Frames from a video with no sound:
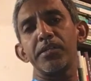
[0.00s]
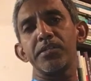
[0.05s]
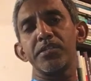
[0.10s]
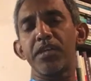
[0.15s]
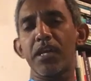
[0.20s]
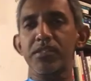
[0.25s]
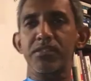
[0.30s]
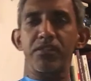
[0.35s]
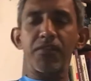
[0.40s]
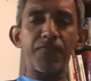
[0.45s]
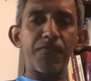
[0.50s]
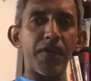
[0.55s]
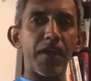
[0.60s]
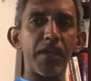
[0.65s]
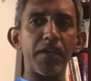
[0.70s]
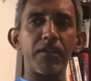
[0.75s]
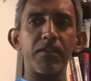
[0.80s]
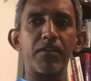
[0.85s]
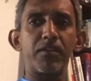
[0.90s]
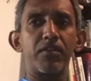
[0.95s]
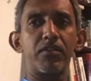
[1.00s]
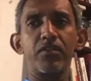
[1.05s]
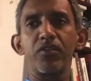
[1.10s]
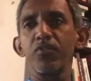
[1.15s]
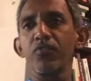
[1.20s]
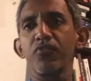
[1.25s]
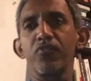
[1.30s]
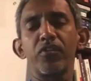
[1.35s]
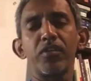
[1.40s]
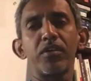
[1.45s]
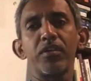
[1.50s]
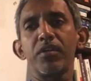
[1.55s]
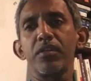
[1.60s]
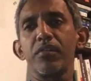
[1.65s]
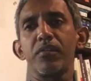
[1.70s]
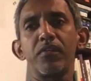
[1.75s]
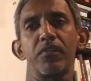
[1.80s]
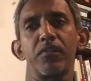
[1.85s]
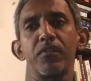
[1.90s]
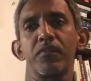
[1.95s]
justified using
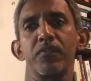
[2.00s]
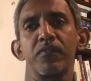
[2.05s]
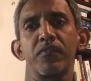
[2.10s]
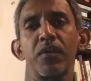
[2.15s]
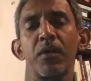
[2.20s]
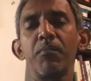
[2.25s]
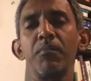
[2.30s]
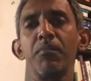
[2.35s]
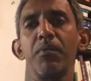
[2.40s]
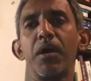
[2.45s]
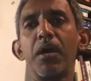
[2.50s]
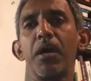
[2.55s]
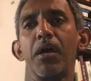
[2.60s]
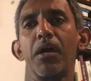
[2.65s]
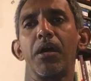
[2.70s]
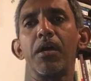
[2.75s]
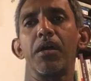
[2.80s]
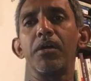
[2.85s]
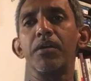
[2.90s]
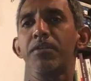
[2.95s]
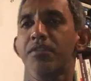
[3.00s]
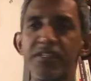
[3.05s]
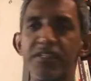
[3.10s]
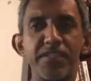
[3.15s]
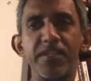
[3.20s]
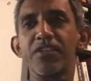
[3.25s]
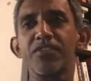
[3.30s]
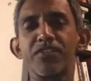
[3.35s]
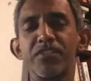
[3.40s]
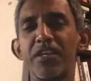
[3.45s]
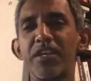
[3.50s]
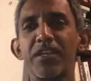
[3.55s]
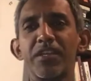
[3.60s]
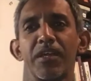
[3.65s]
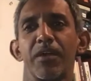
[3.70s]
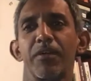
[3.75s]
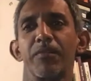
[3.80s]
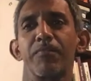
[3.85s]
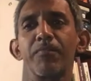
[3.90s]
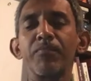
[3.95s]
some research data.
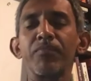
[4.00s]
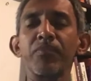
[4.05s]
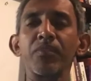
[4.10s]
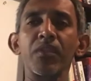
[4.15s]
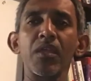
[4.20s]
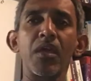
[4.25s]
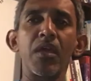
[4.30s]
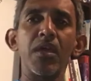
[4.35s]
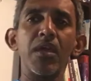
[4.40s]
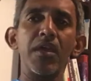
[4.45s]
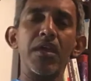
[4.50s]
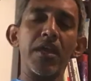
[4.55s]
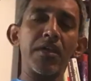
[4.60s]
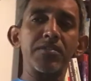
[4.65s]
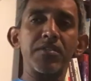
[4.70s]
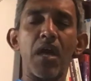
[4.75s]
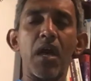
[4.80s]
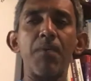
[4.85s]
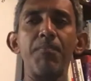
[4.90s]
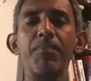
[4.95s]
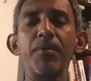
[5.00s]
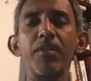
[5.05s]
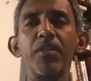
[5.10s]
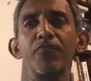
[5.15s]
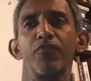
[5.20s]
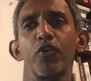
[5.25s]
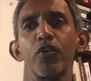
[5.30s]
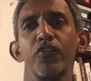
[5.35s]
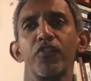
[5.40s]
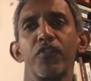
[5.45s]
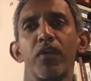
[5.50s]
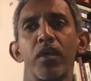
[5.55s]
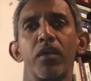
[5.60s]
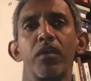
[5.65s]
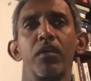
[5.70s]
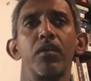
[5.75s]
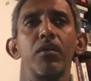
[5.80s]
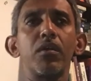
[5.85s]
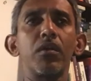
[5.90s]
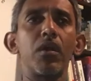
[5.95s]
Example, if you're
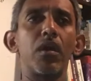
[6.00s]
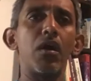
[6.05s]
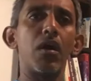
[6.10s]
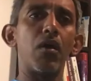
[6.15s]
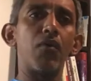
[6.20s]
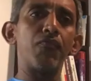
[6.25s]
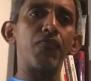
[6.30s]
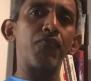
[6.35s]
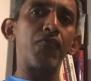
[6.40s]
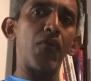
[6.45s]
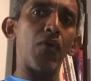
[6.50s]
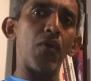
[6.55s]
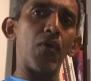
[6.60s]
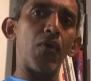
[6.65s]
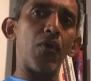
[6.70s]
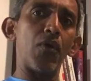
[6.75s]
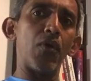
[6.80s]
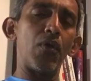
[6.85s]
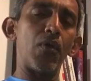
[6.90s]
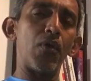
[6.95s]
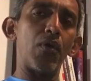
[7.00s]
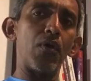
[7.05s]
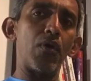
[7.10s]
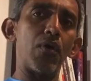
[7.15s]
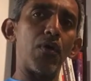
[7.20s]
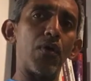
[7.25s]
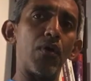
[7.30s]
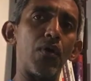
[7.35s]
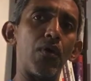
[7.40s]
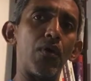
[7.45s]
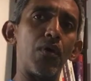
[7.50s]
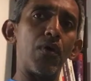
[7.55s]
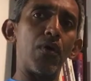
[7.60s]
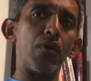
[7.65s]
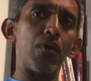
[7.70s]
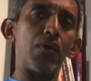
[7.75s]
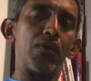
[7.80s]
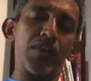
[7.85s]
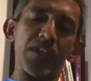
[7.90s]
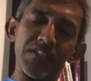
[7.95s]
saying for,
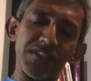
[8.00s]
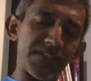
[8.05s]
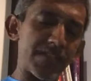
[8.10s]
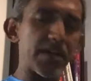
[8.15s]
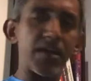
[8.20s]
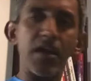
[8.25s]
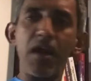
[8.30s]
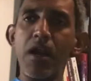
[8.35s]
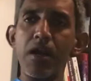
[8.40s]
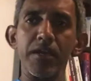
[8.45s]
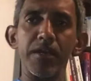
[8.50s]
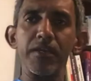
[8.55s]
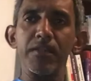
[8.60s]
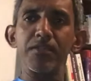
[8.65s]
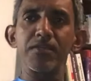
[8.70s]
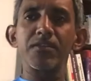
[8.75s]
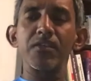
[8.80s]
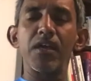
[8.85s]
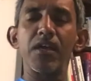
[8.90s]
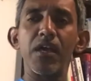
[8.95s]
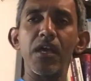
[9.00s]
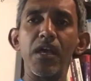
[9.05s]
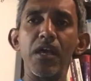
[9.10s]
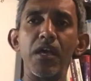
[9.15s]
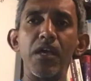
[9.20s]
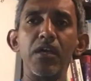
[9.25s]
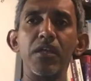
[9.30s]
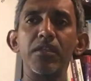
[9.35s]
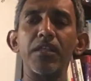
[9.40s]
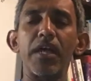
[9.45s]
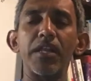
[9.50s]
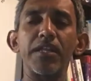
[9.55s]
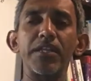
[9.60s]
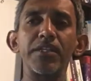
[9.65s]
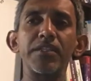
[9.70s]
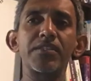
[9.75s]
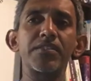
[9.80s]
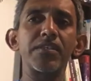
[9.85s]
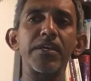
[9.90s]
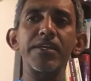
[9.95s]
let's say, Cargill's, that
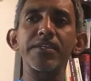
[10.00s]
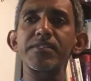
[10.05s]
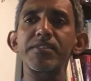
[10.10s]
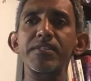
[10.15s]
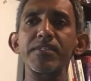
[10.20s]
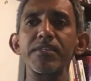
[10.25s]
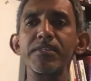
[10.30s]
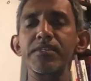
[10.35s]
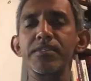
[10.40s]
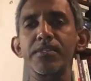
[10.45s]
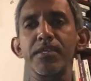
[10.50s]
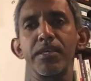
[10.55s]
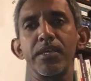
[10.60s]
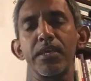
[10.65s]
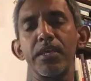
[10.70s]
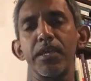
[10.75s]
it's a SEC